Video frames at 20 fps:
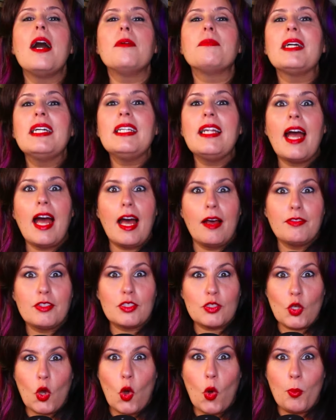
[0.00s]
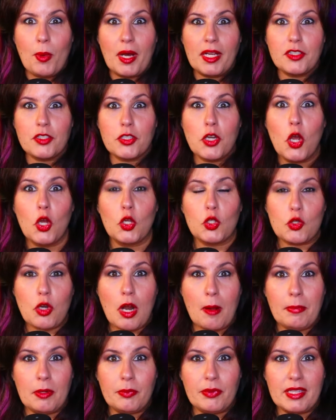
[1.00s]
I'm going to have so much
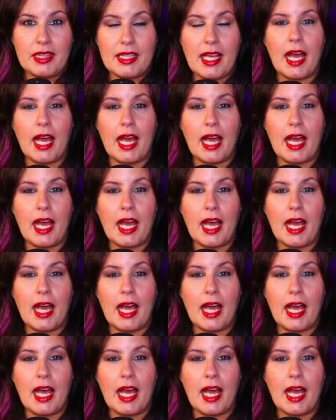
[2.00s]
trouble with